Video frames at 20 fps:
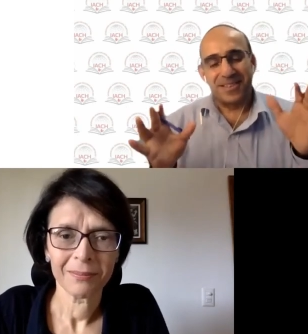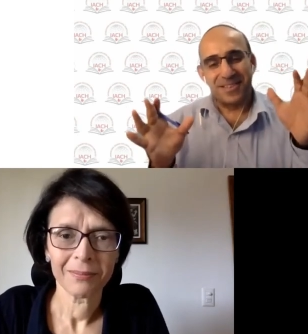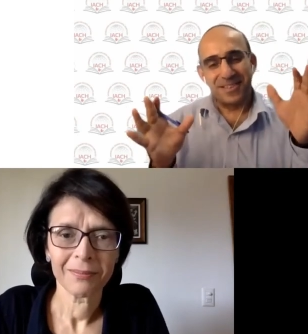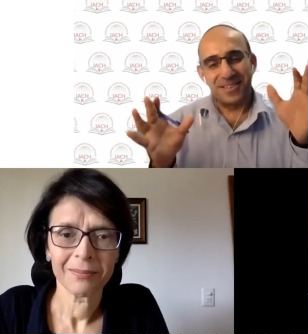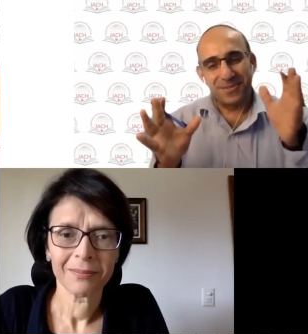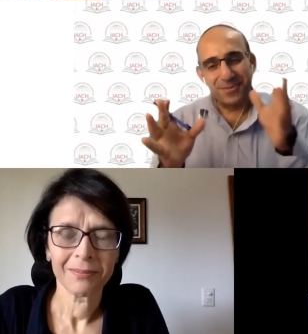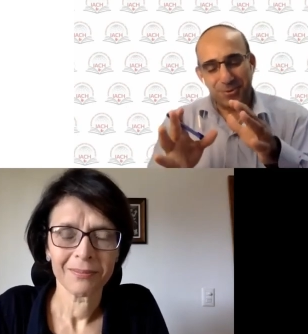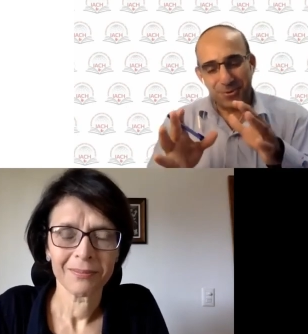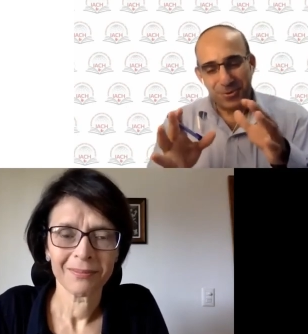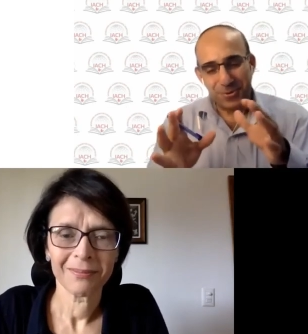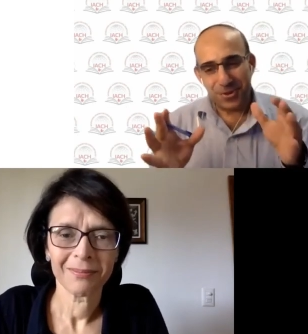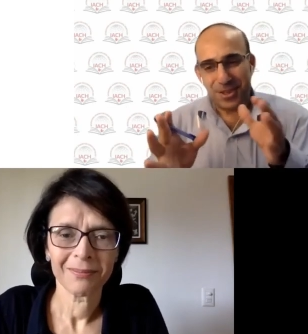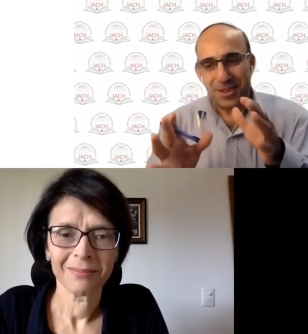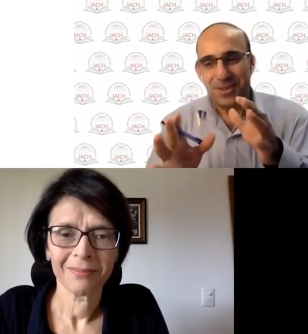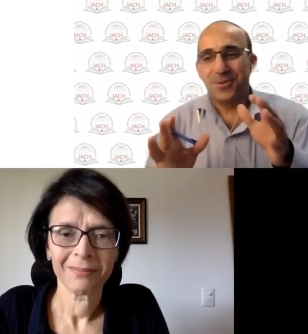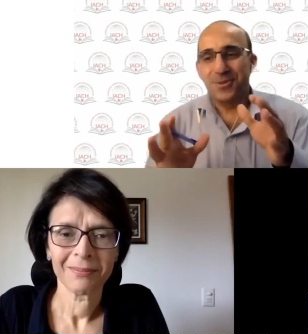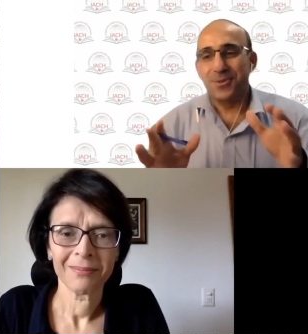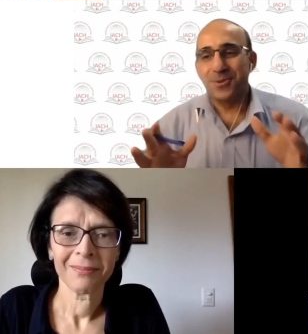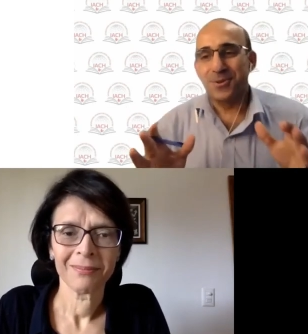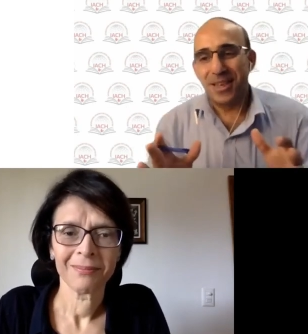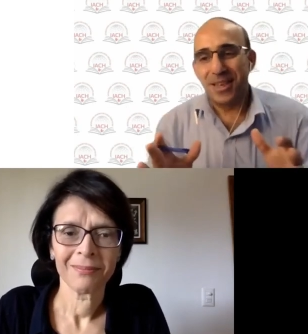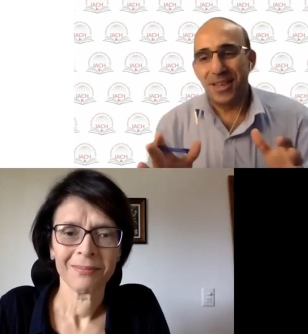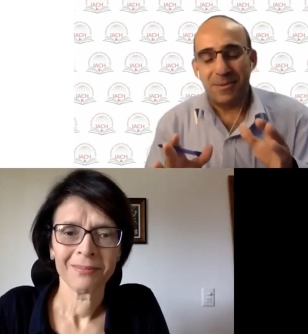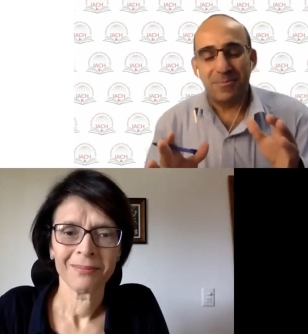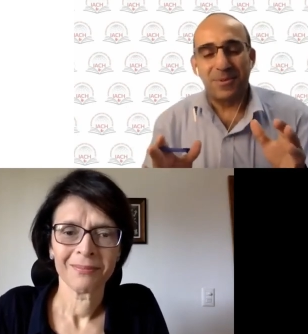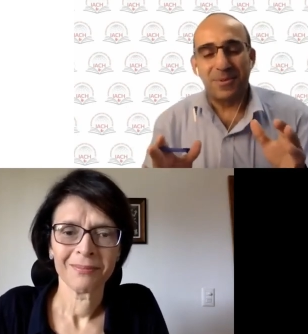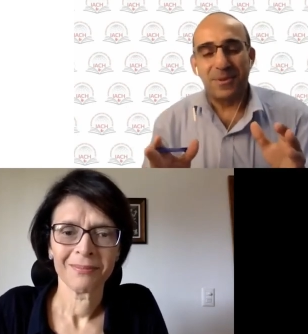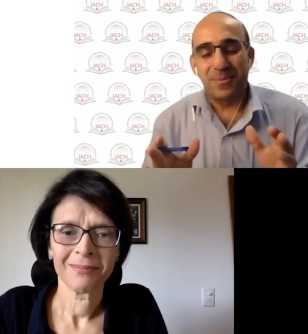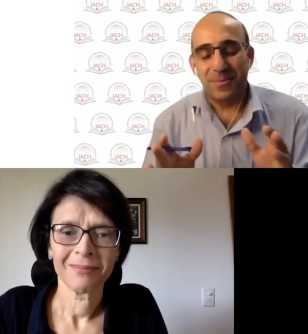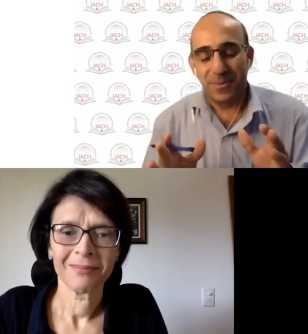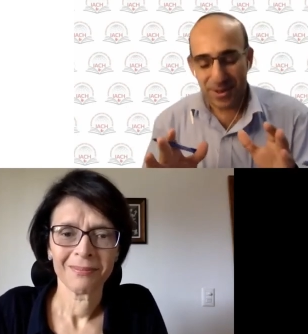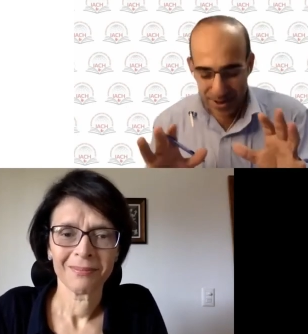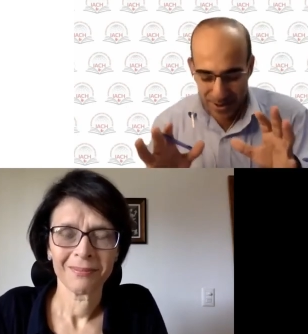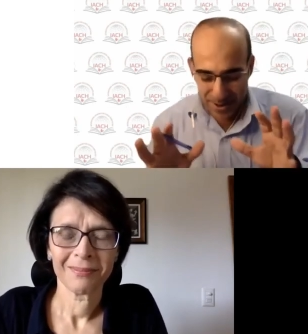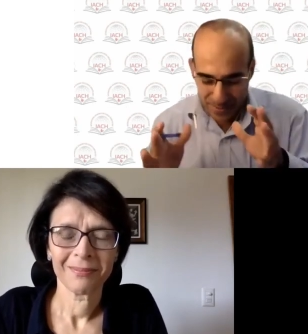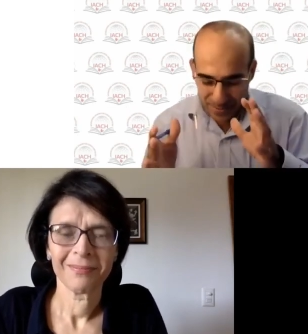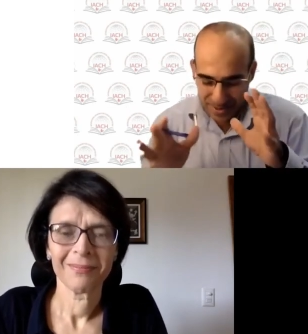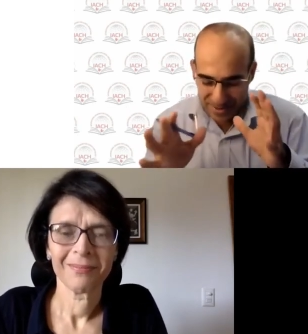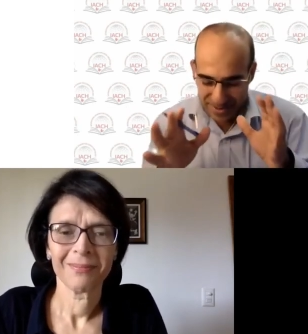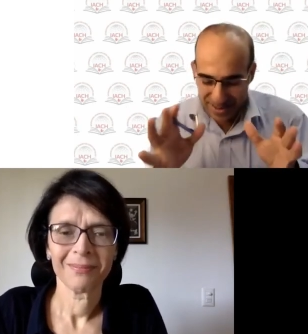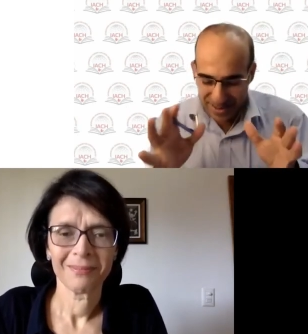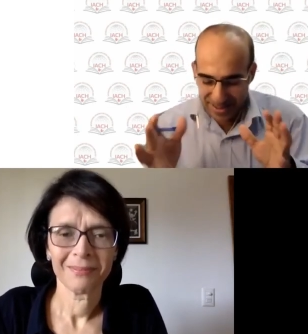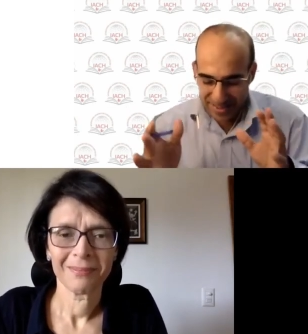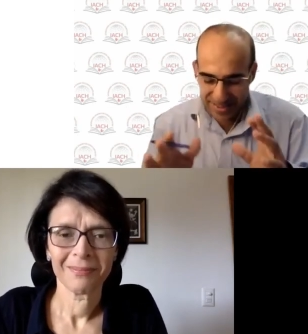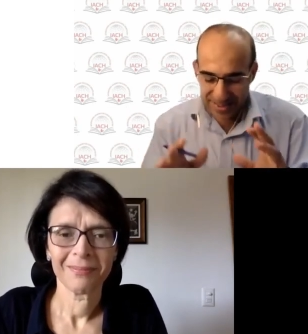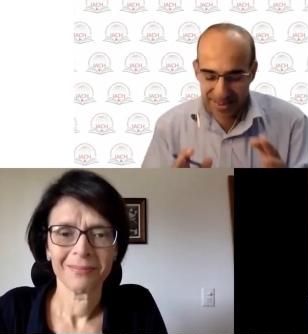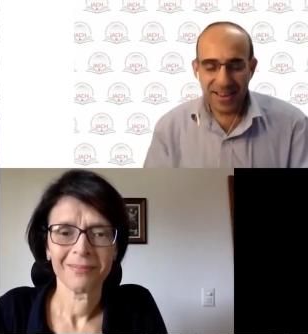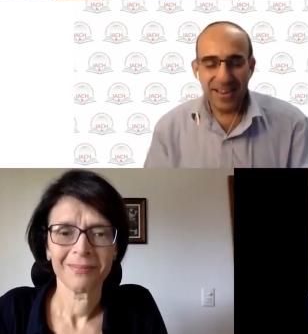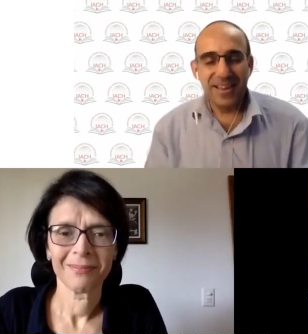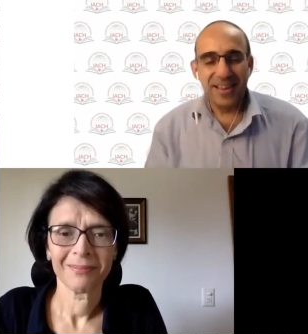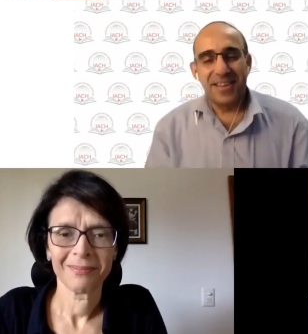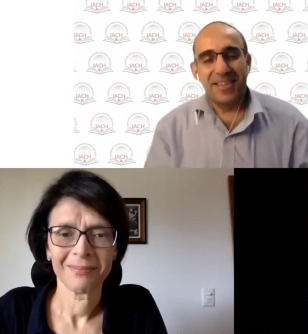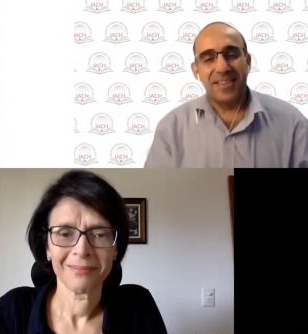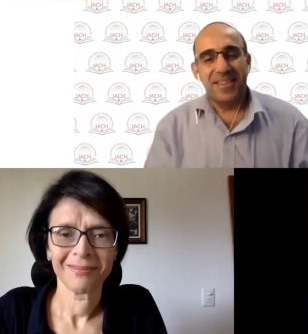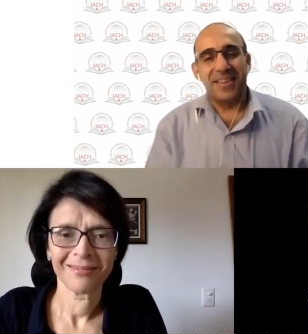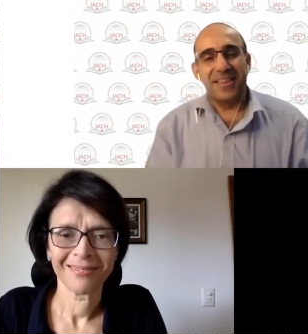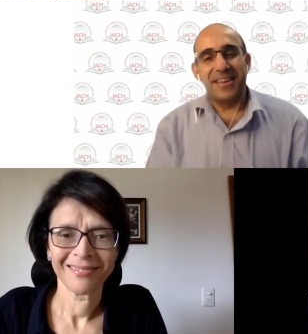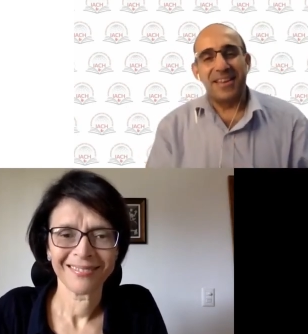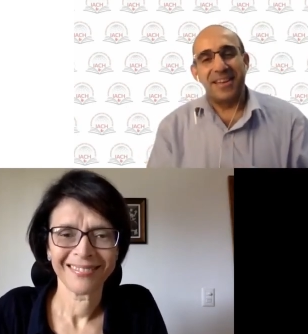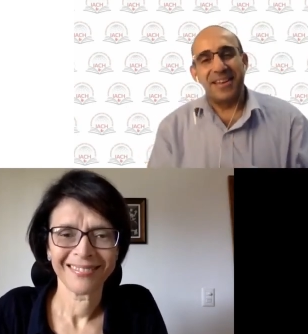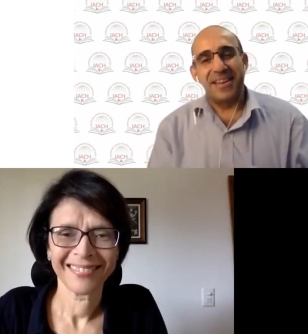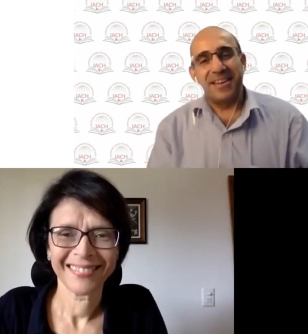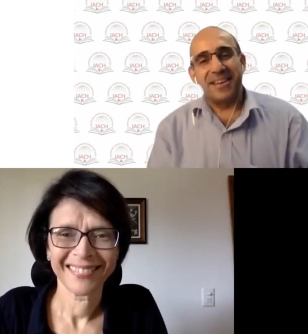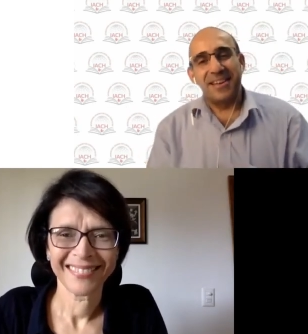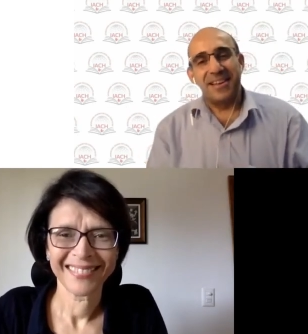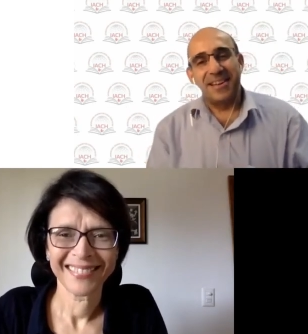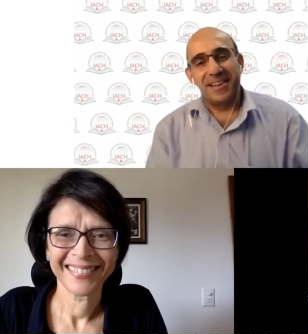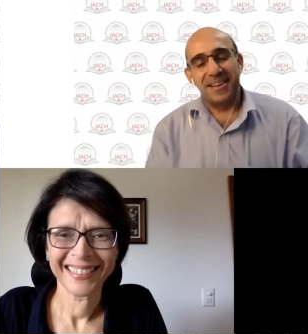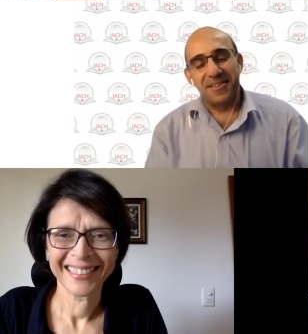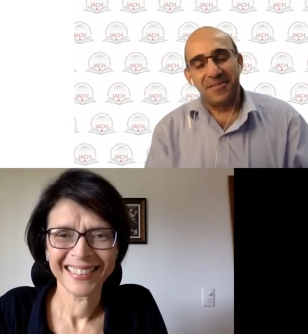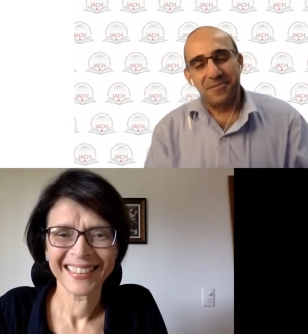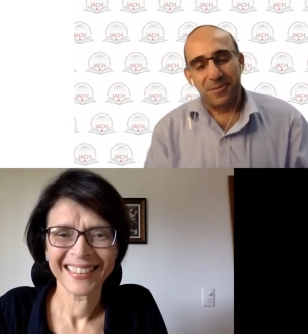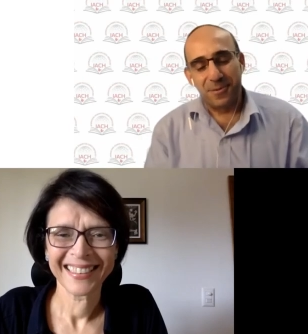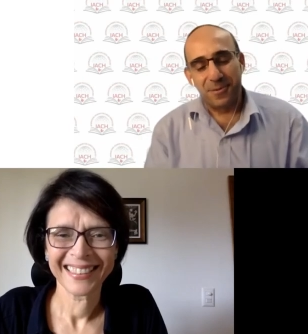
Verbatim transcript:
Speaker 1: is just to keep them, you know, within the uh,